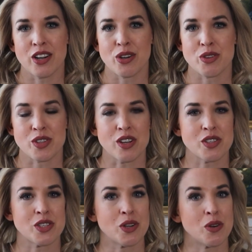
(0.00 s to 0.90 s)
who's
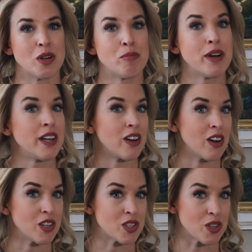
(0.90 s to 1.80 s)
also a budding
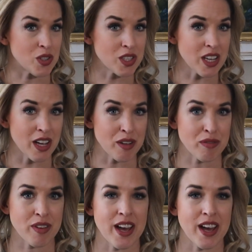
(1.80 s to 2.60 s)
artist herself,